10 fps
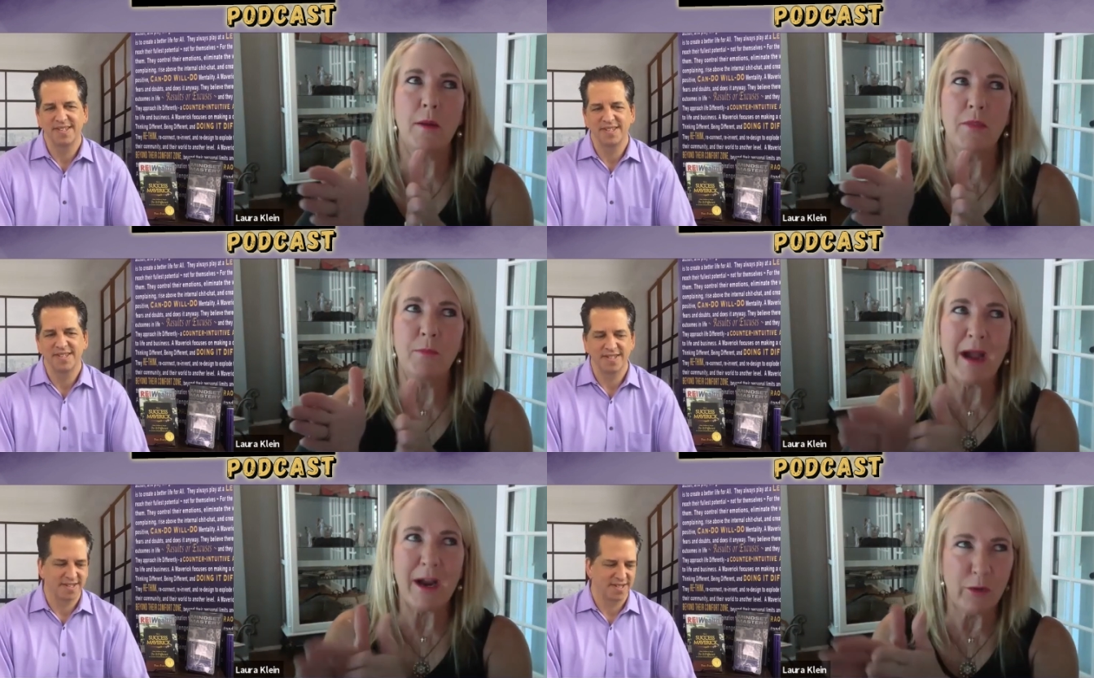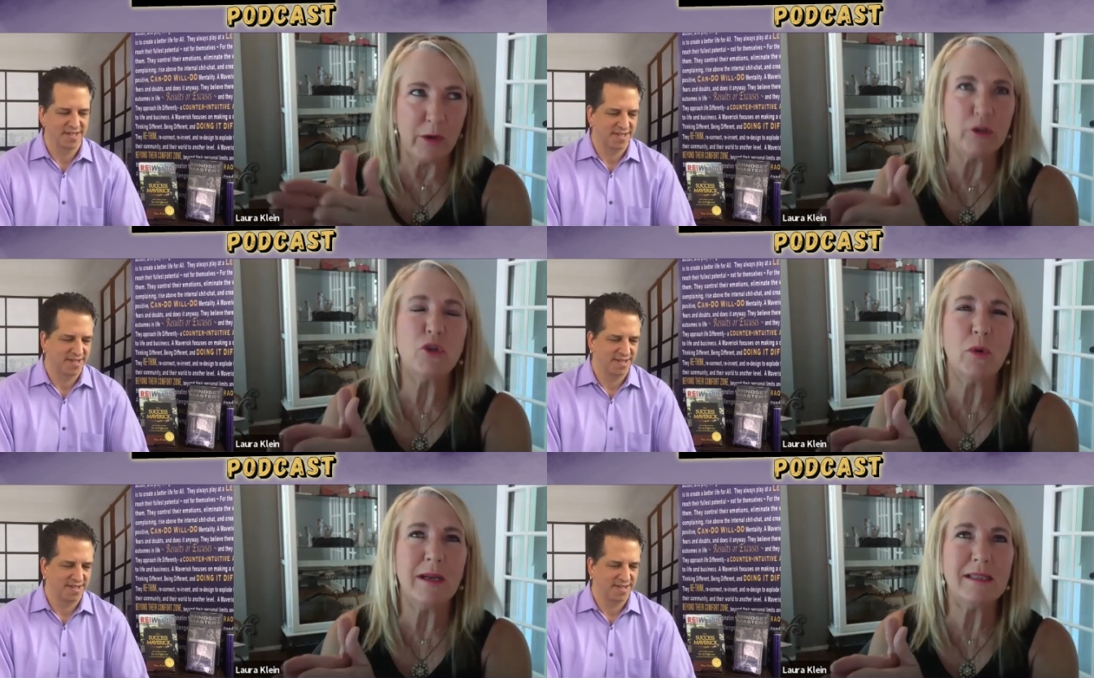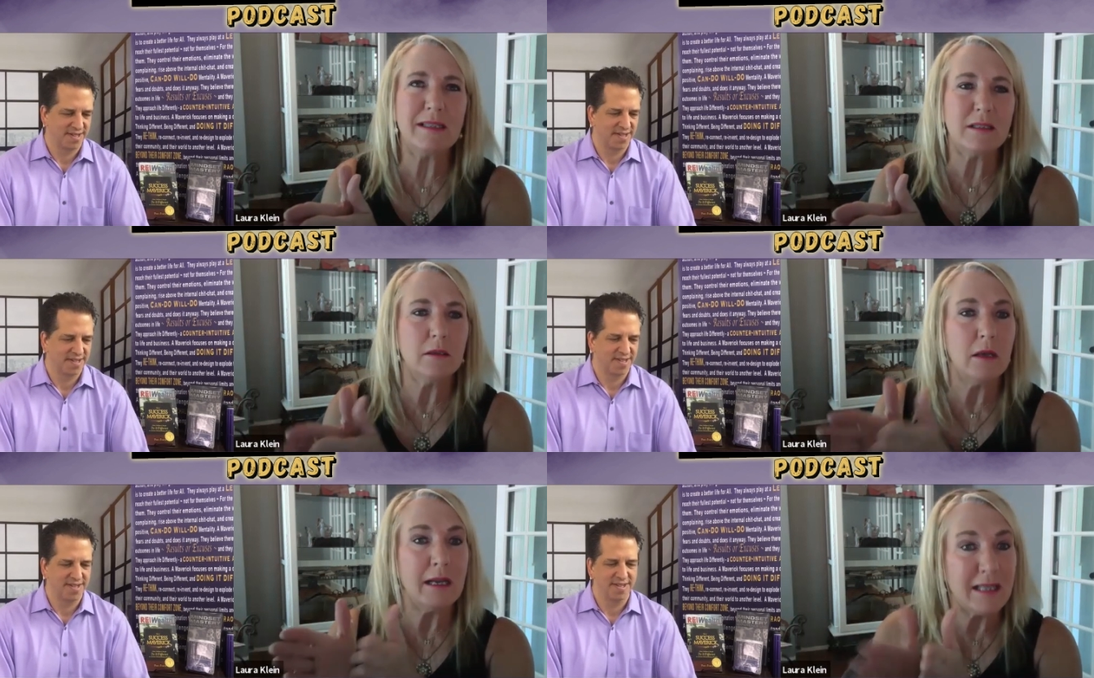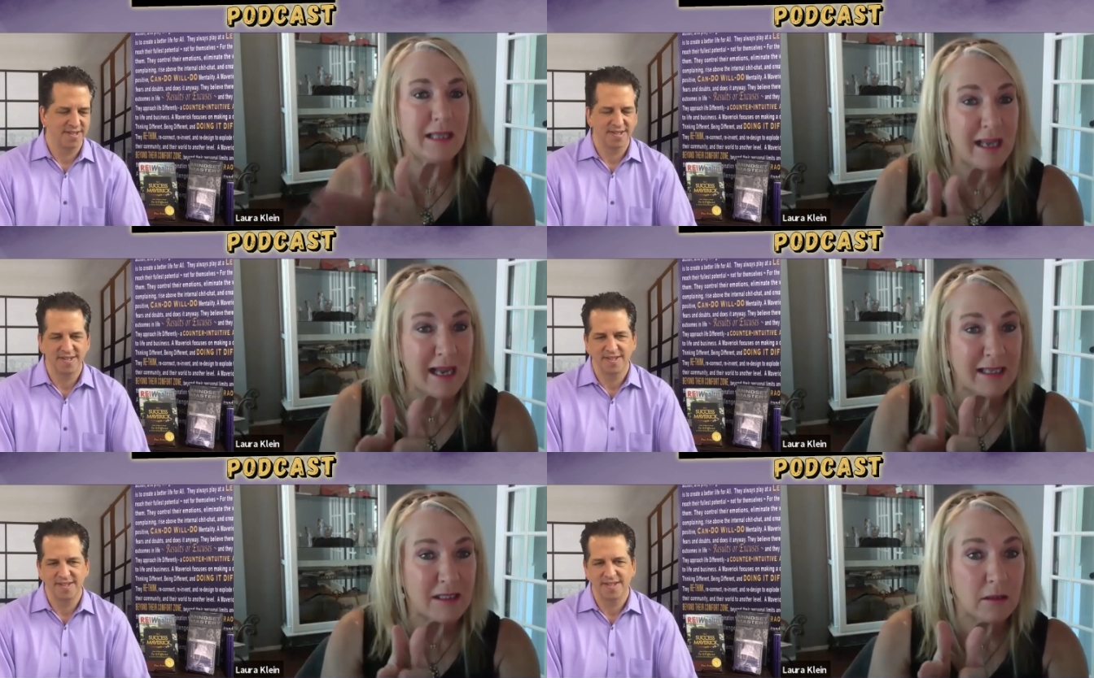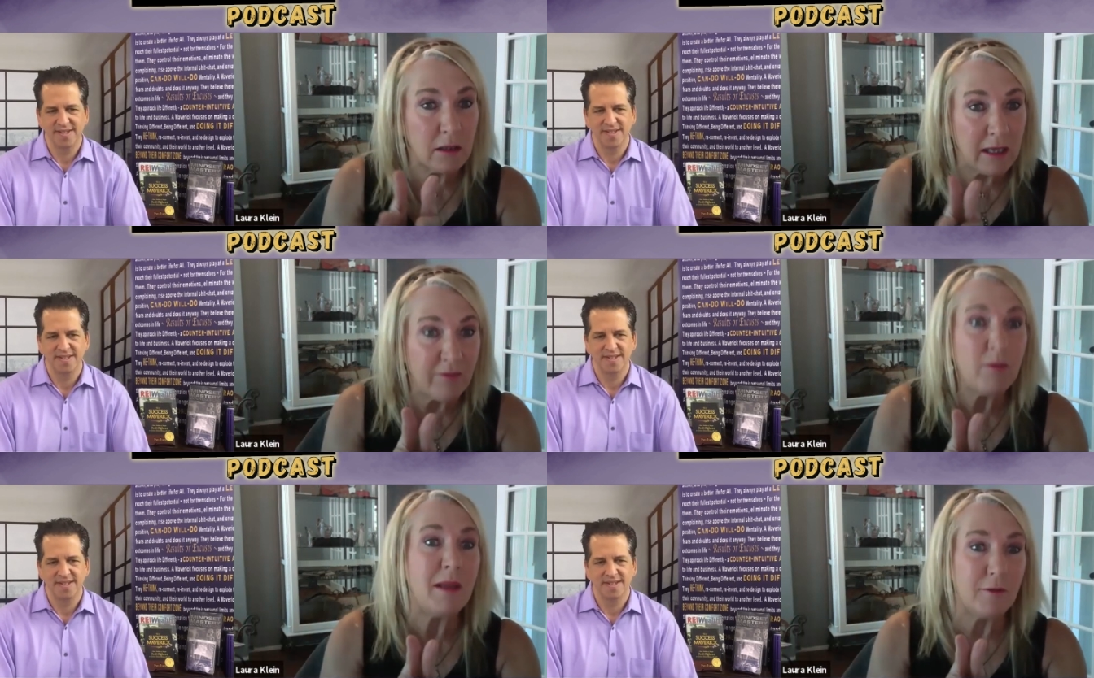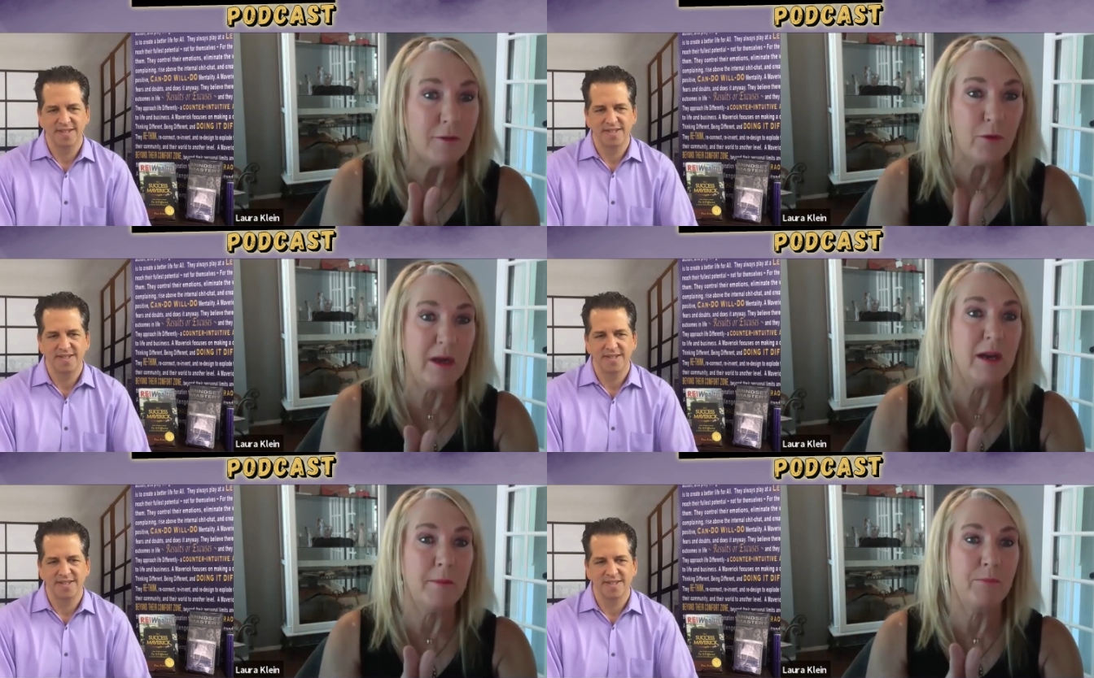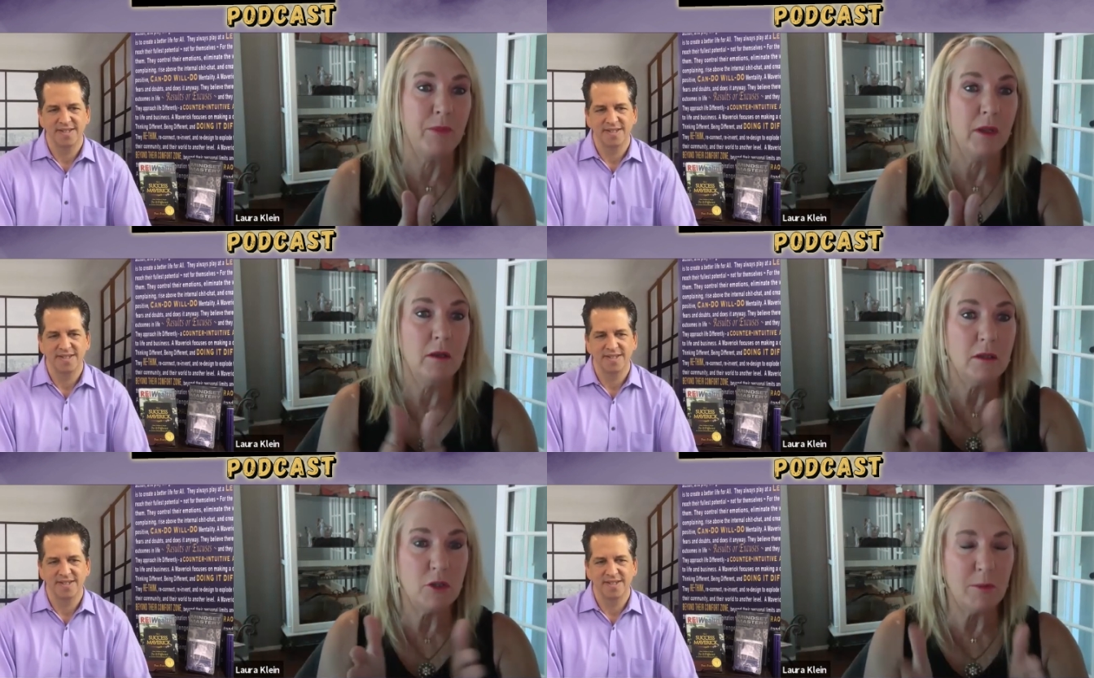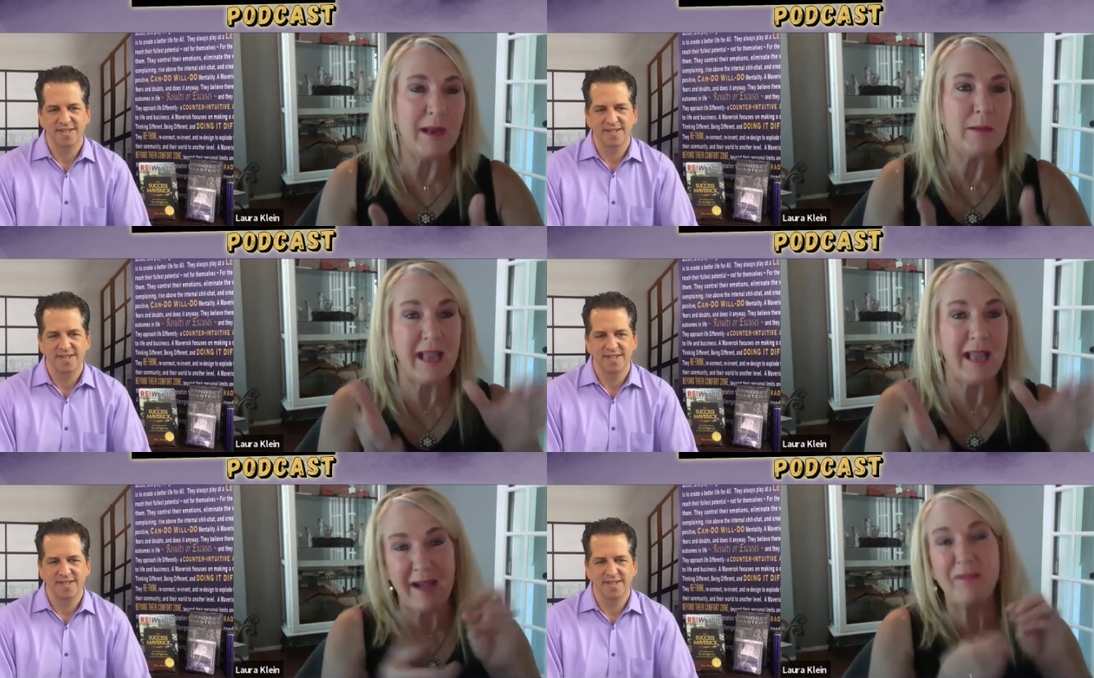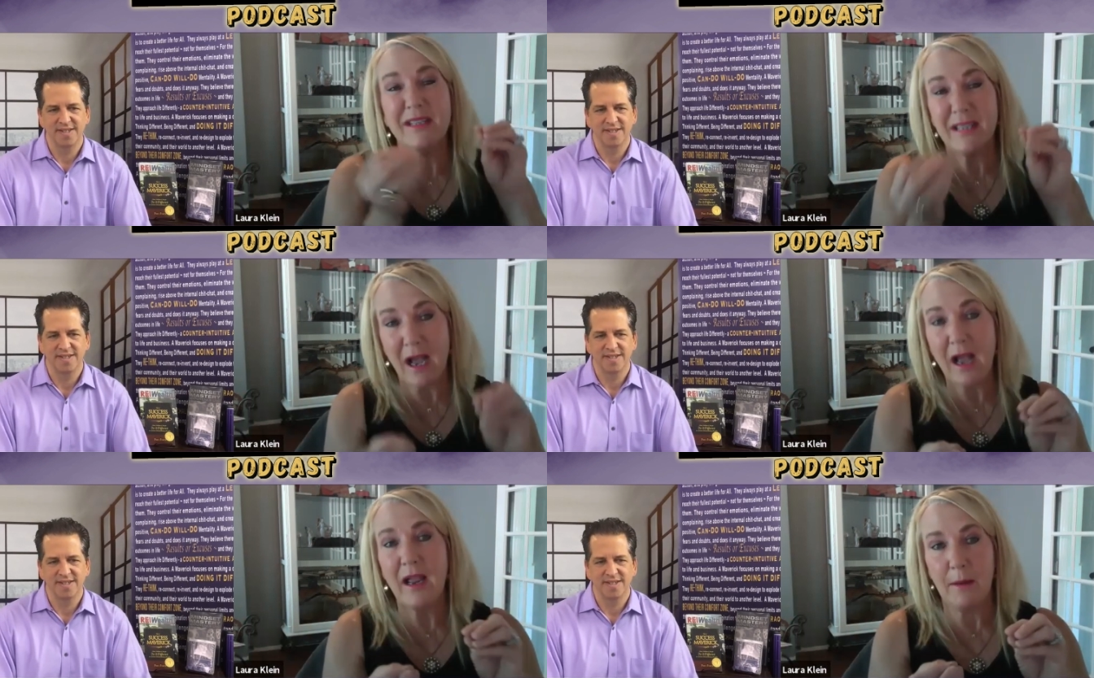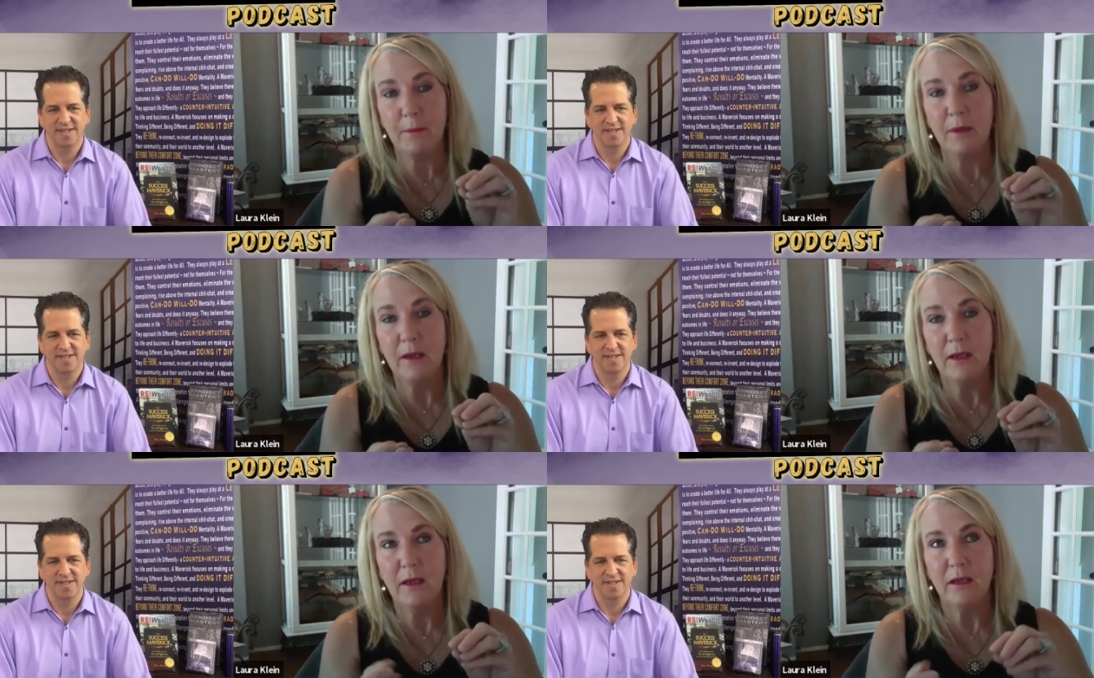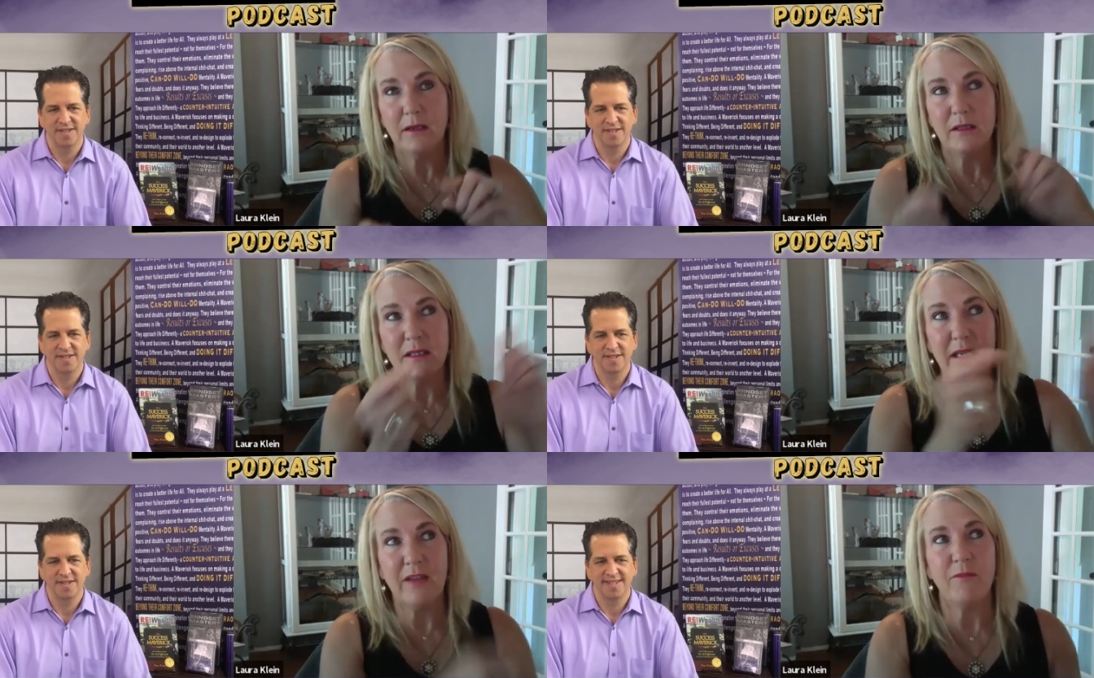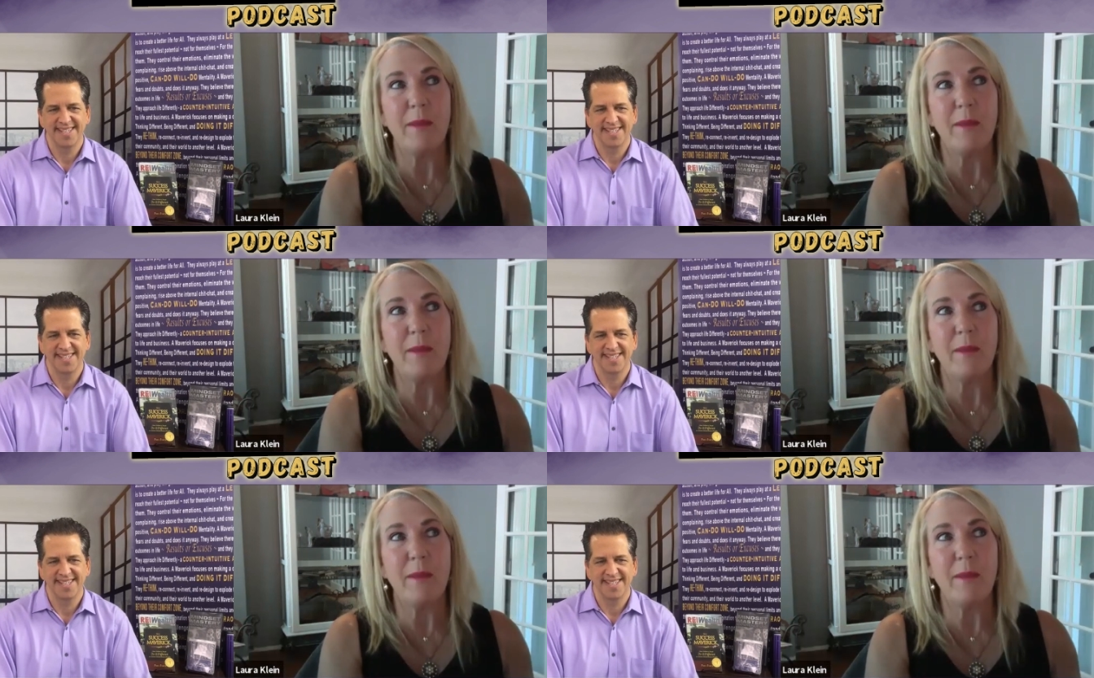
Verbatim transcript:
Speaker 1: my career choice has has given me the freedom to be able to have the time to give